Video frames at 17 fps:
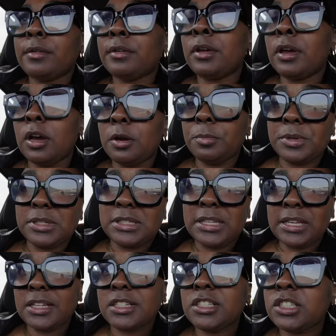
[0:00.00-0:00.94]

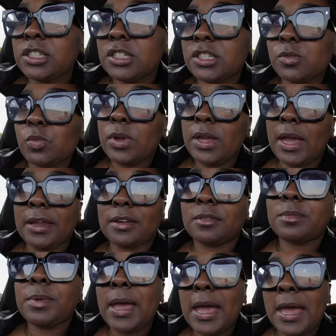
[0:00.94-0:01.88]
competitions we gotta
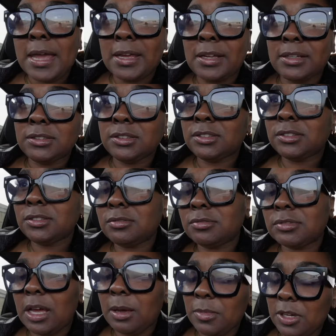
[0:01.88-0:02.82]
pay.
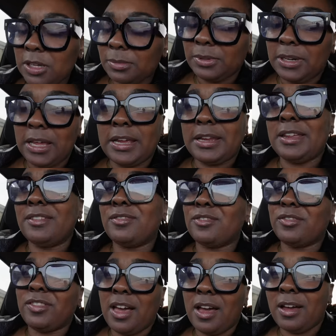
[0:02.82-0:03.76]
I'ma complain
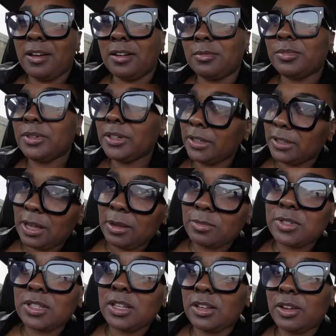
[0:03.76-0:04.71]
every vlog, but
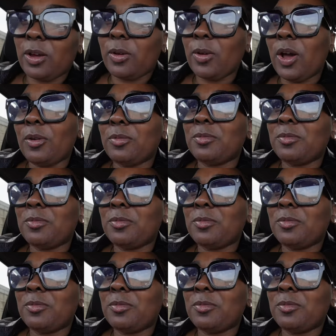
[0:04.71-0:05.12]
I'm still gonna go.